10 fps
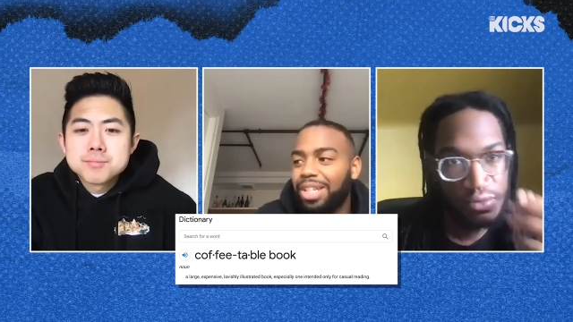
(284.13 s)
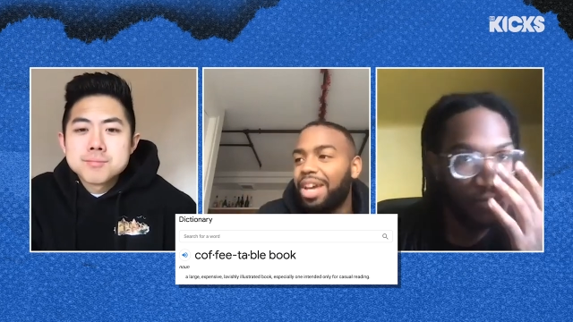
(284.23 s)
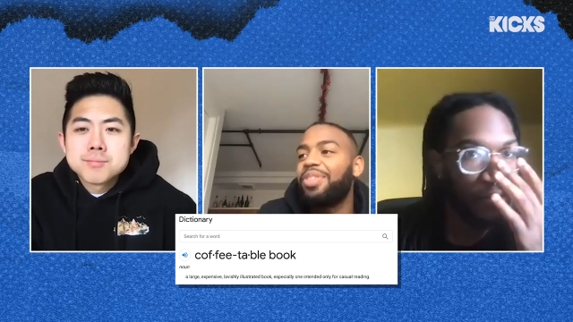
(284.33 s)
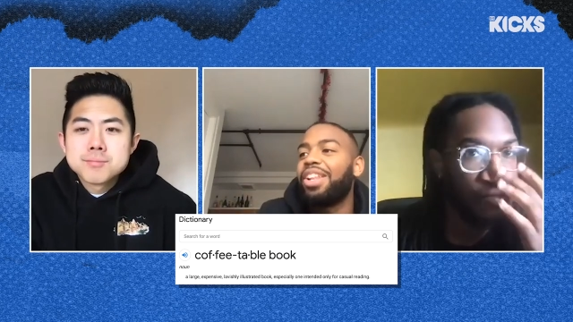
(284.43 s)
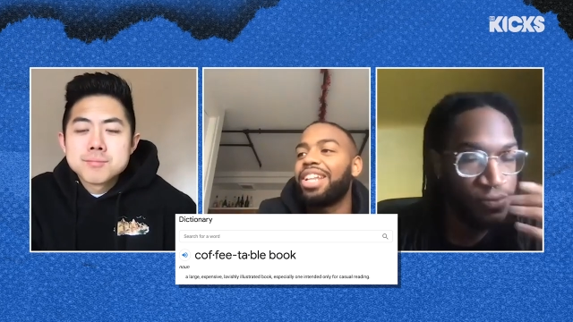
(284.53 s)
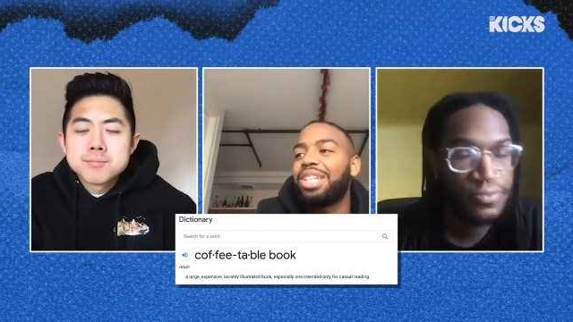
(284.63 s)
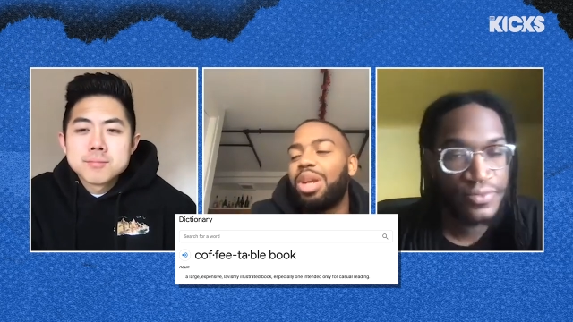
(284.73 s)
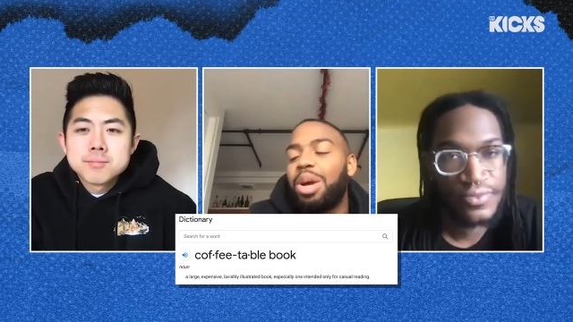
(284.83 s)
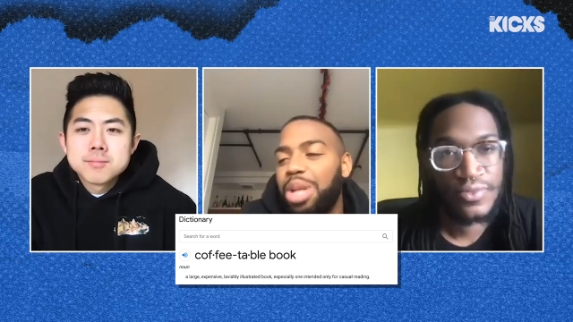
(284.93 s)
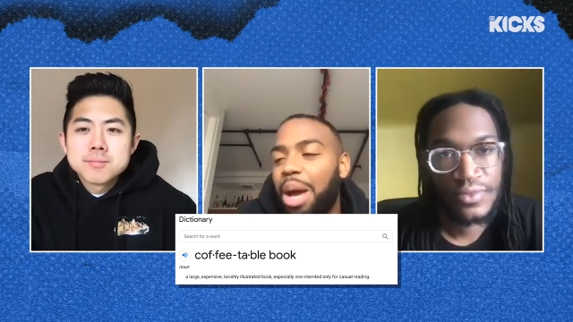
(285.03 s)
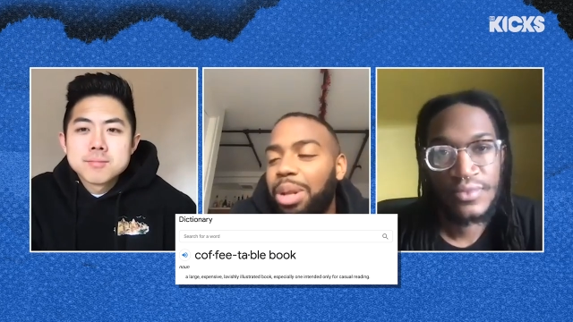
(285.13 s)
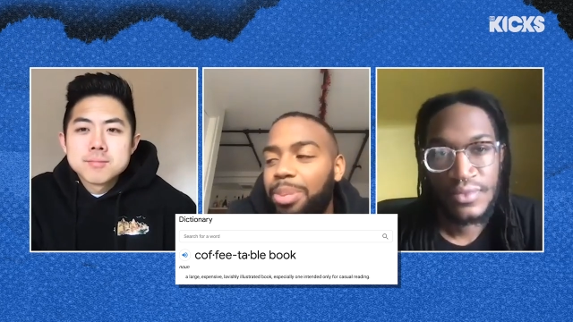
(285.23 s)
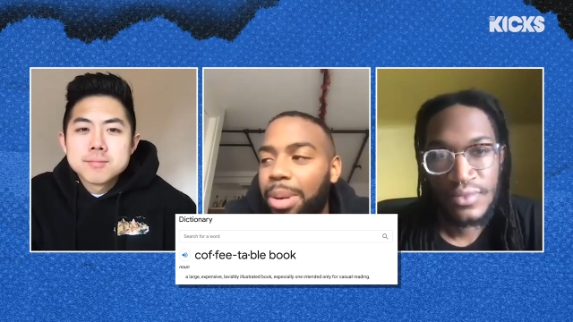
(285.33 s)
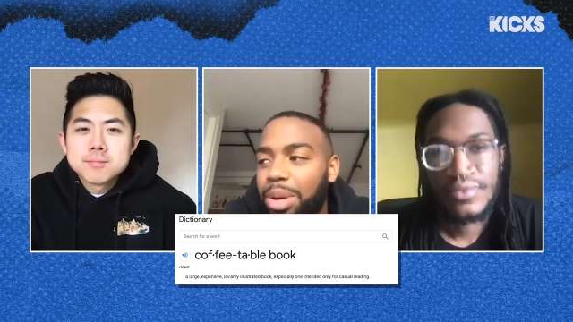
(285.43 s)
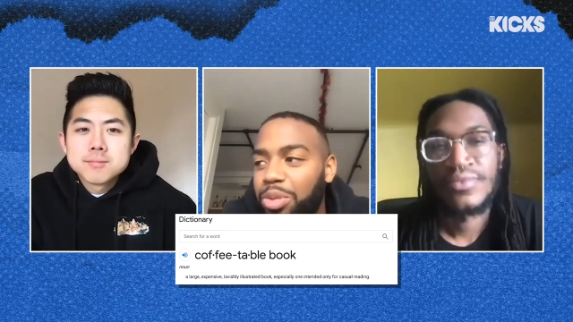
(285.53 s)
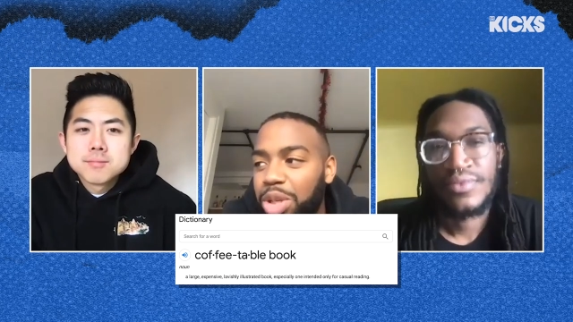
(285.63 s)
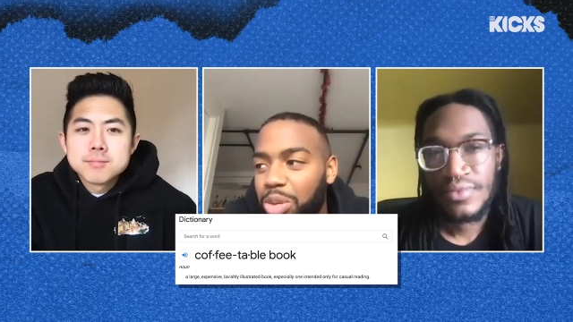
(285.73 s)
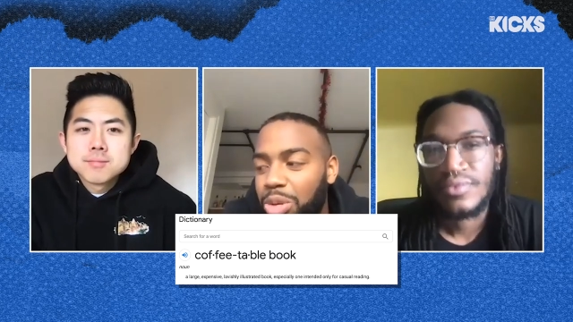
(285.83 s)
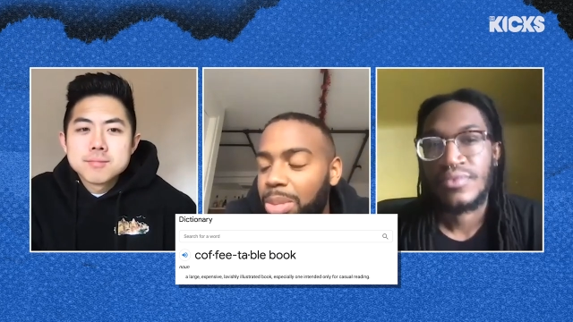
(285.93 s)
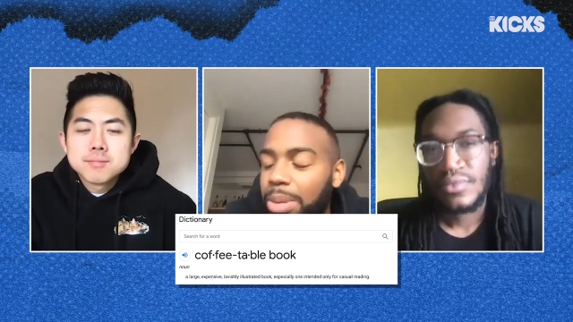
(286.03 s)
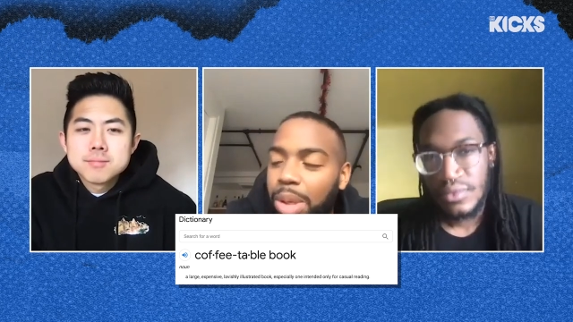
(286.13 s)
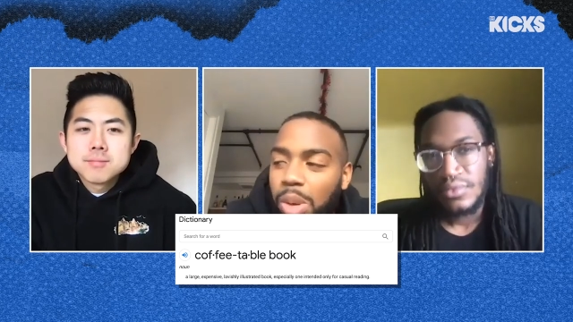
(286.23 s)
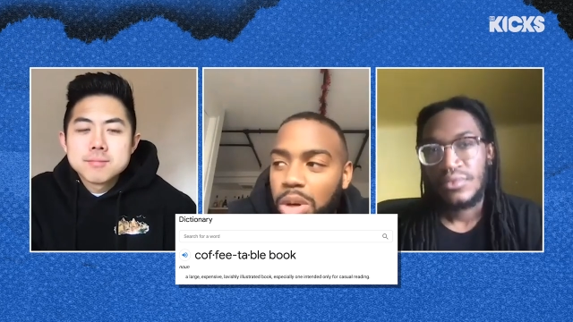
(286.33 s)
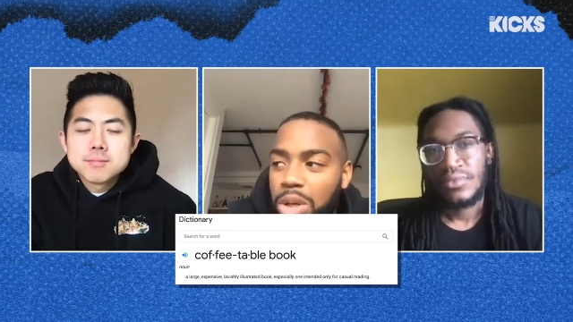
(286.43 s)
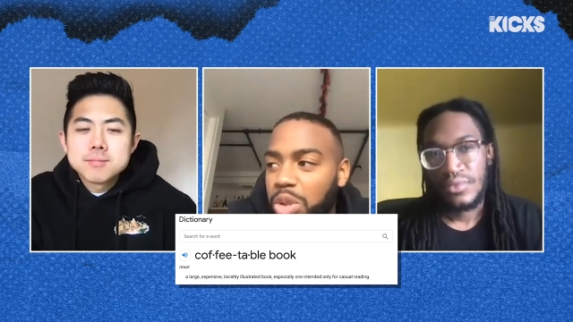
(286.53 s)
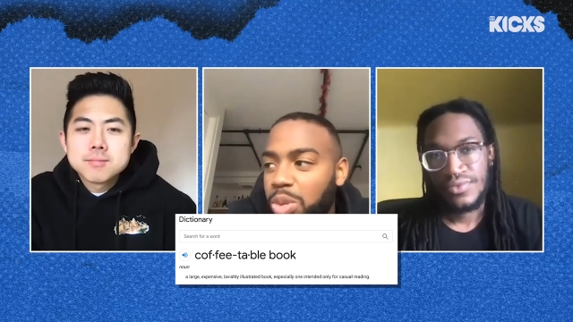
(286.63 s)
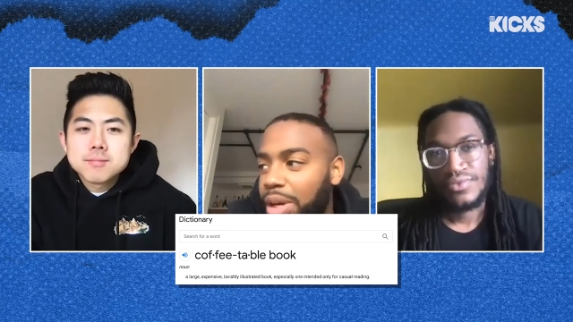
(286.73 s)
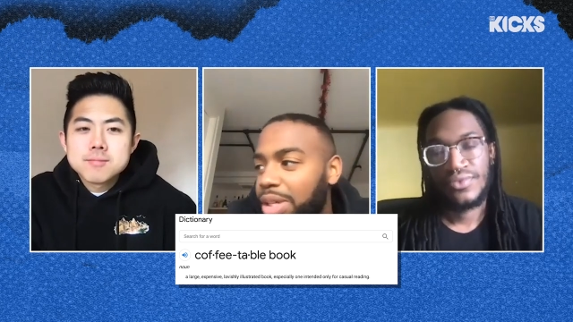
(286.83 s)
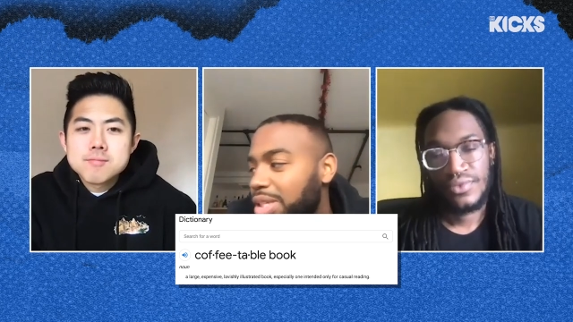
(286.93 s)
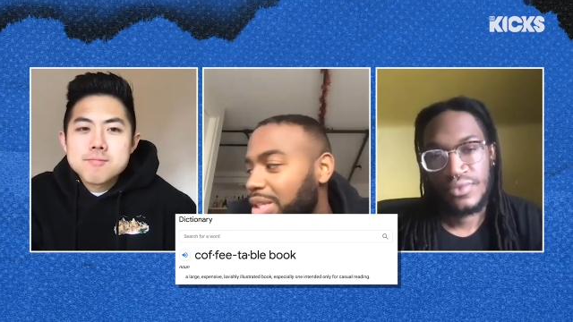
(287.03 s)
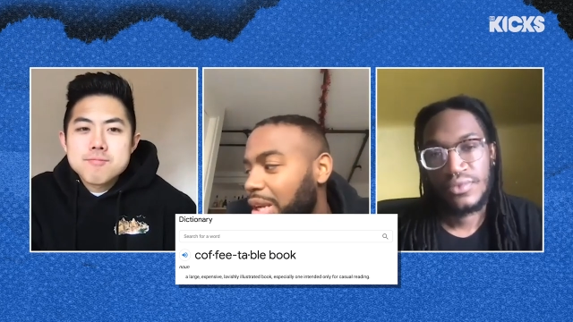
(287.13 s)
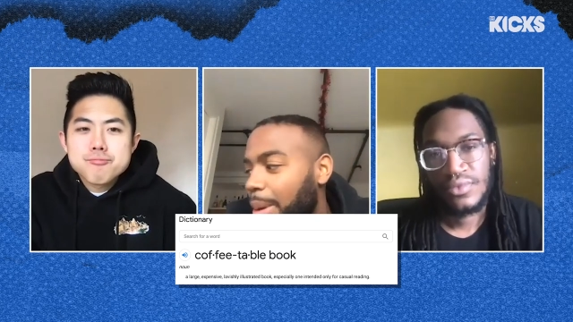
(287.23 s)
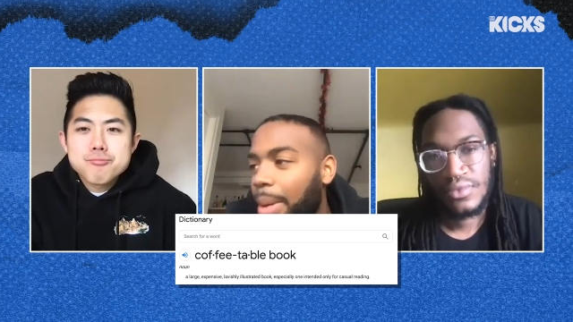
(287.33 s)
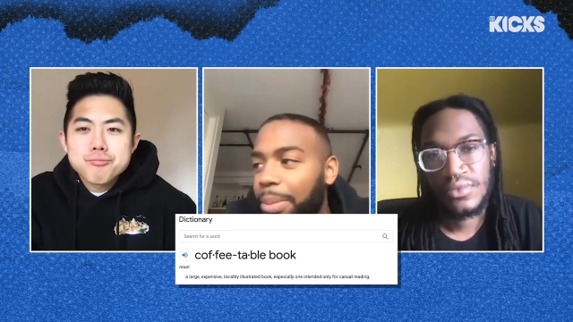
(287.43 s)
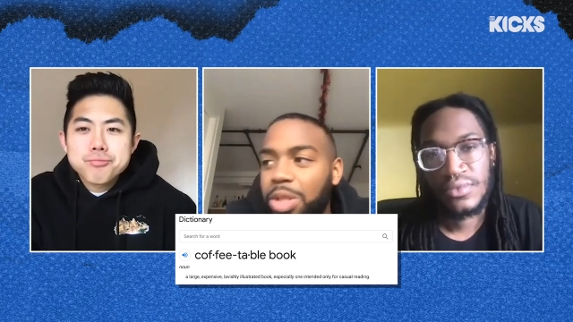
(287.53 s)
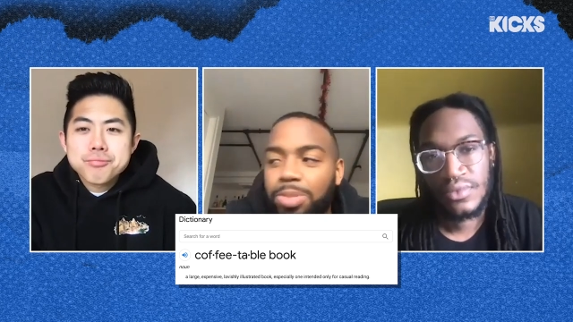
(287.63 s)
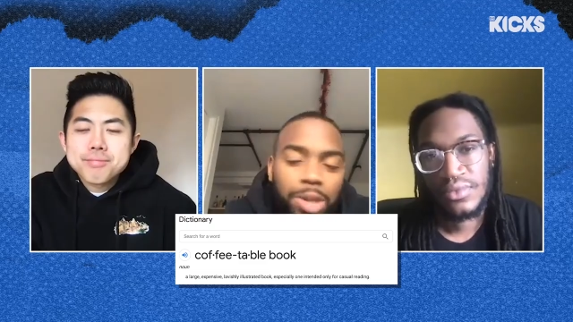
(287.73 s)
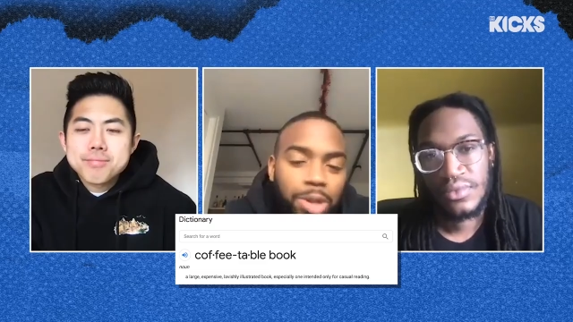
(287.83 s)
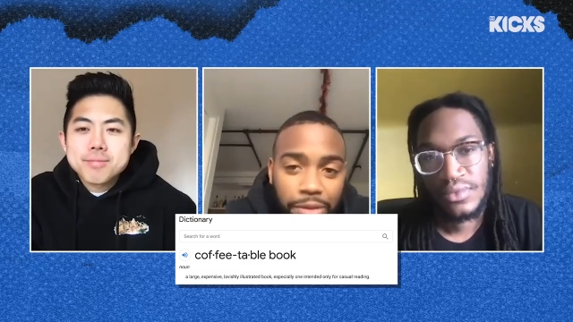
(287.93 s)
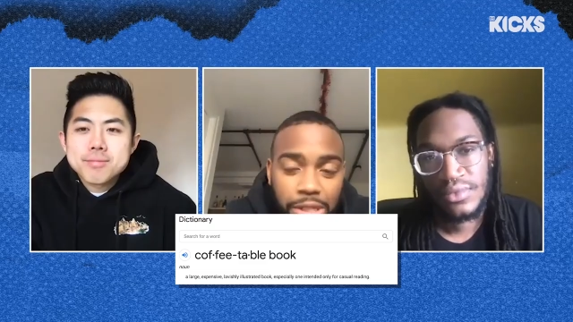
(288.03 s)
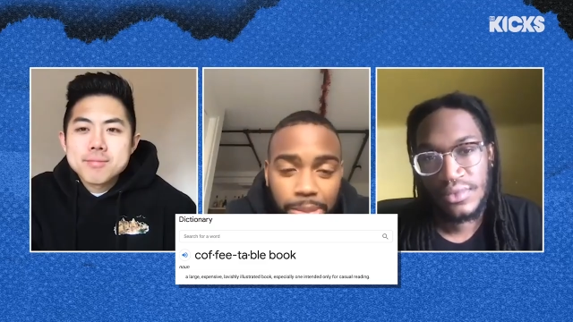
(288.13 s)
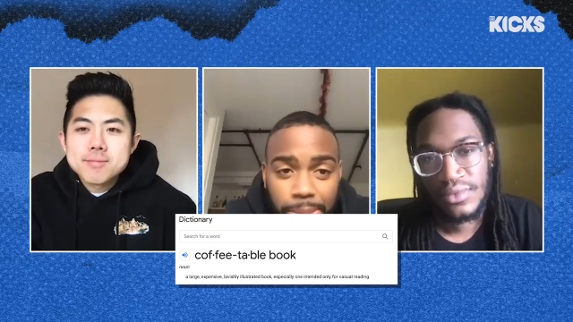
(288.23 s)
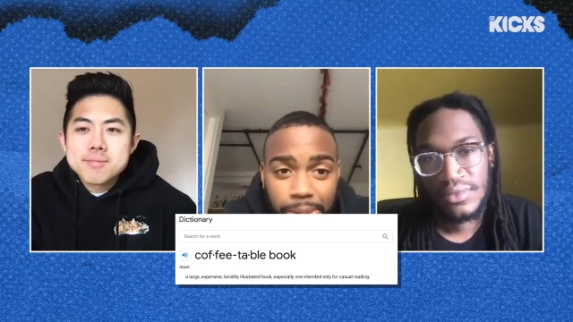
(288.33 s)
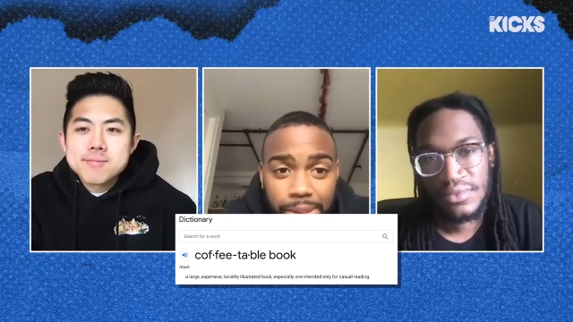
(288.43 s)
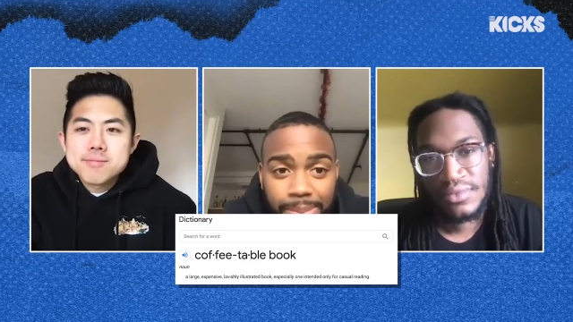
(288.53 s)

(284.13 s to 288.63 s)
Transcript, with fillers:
Speaker 1: Like I feel like that's about. I would, I would probably read through it maybe like once or twice, and then I'll probably just be a coffee table book.